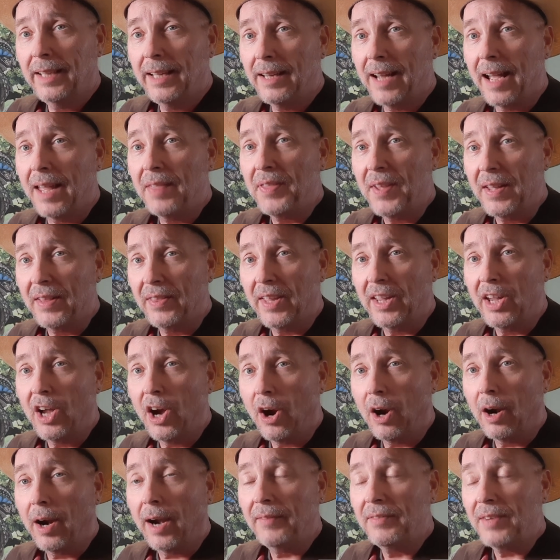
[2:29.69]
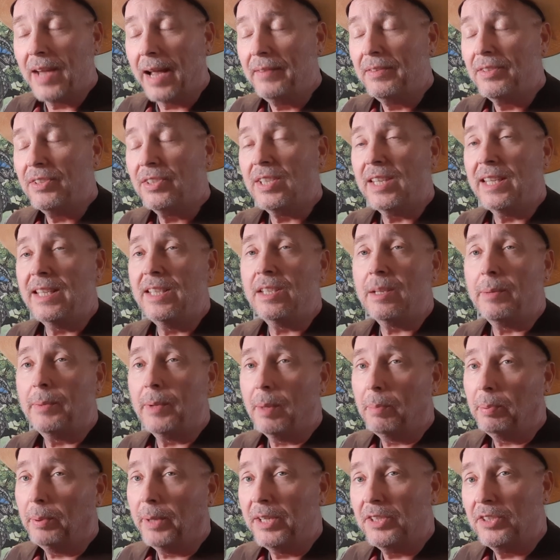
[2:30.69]
And I think they are. I've, I've seen some
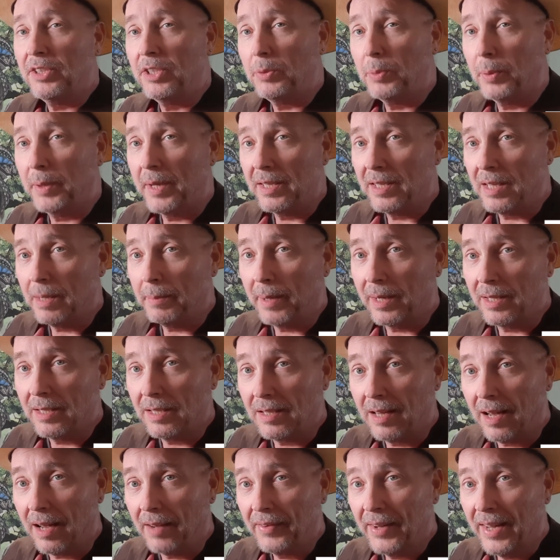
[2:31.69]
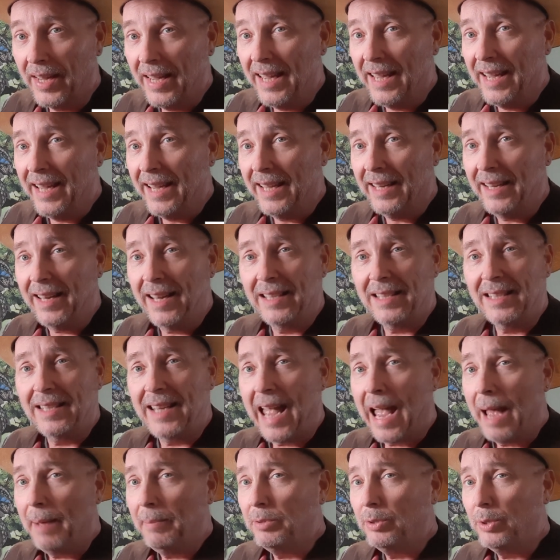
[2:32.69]
of the places where they send my stuff, and it
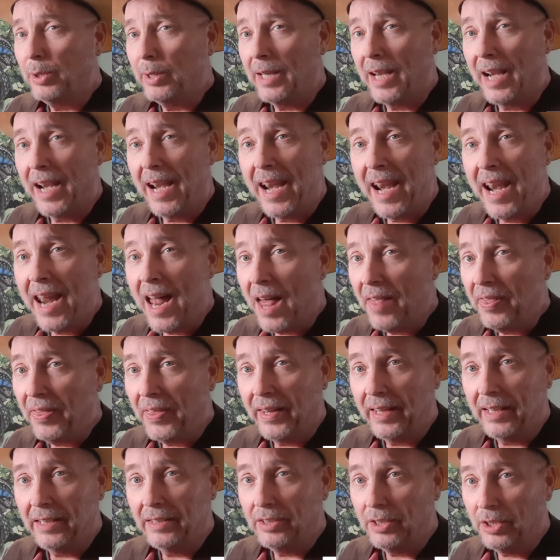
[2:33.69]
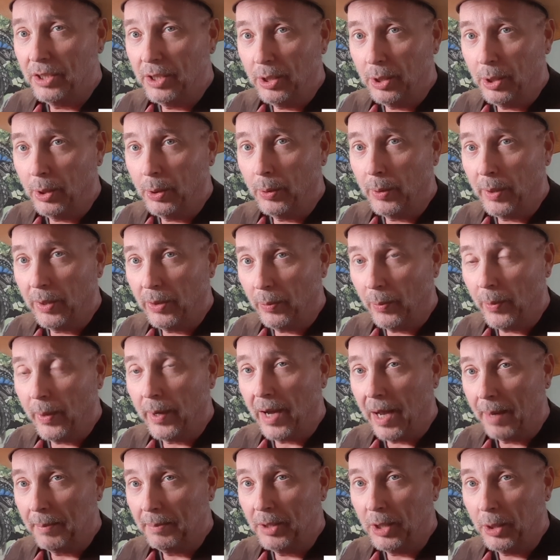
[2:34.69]
has absolutely nothing to do with
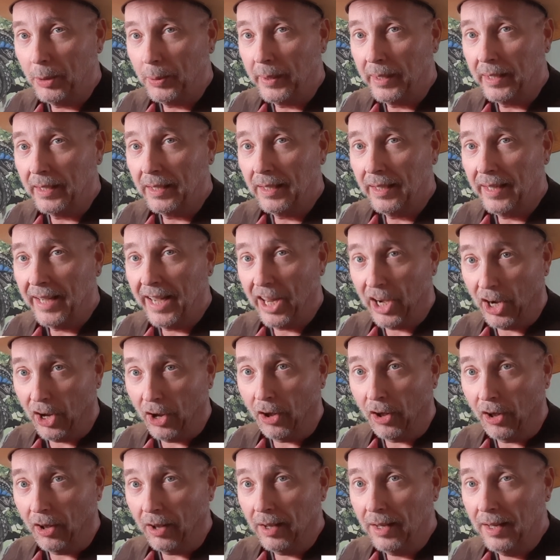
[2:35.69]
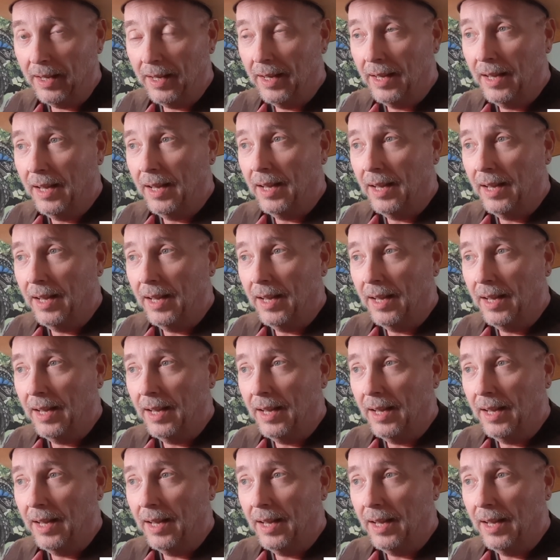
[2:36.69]
what I'm doing at all.